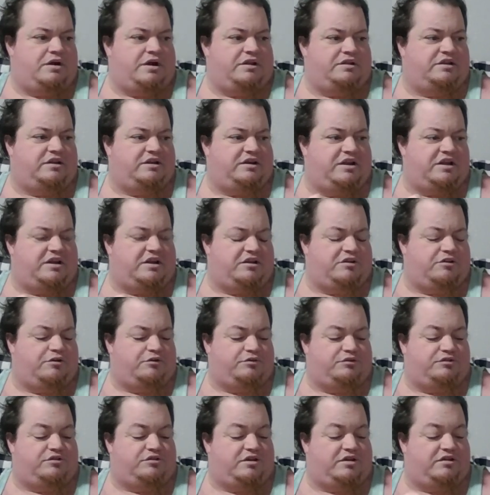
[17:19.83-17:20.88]
and then getting
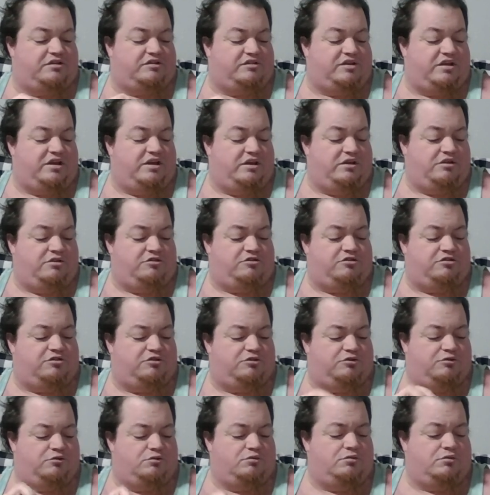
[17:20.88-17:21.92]
those things
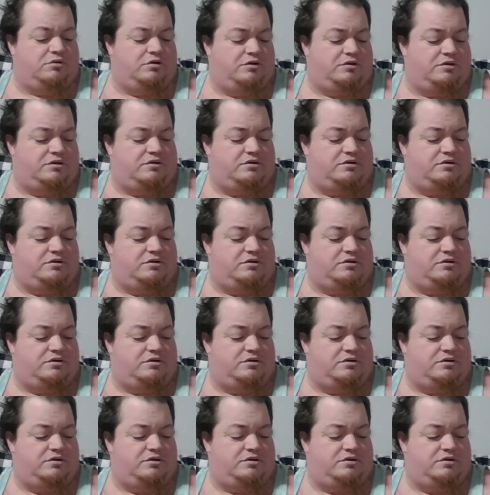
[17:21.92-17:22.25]
into